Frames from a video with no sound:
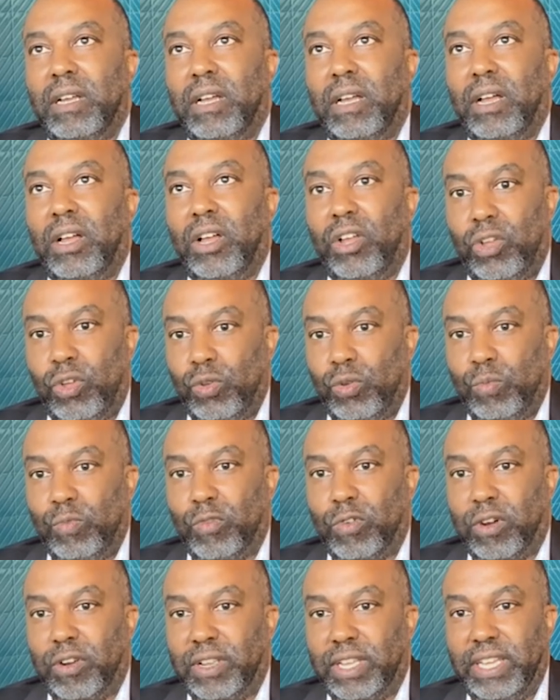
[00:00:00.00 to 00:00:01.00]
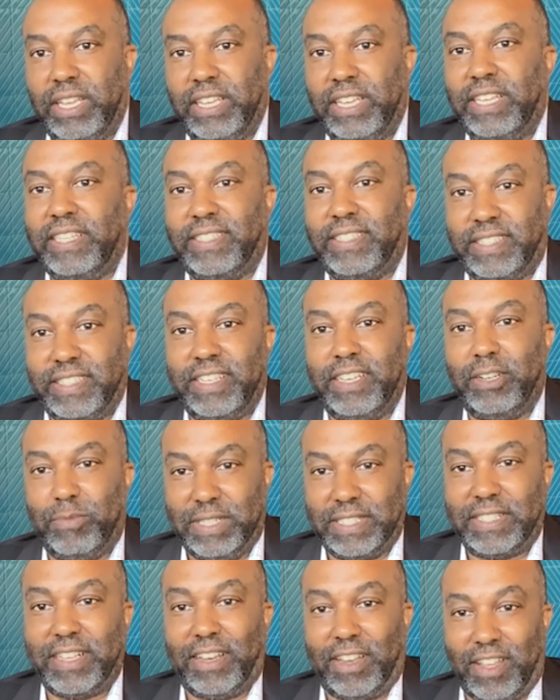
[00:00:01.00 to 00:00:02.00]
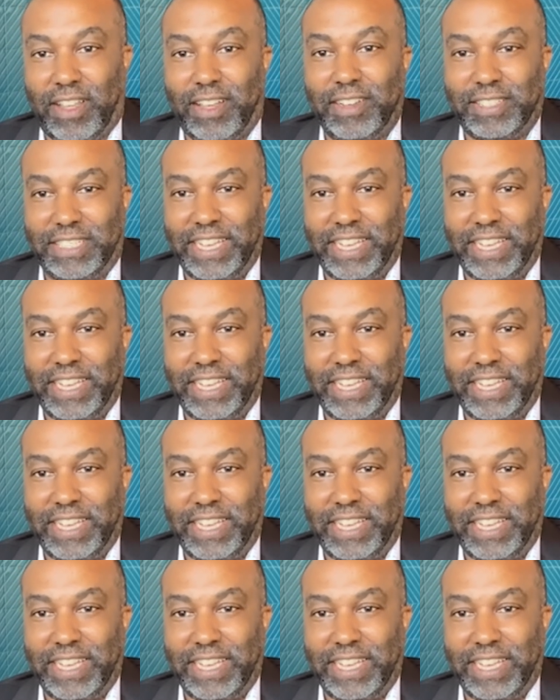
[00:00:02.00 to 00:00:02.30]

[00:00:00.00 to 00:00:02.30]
home working, it still was a long day.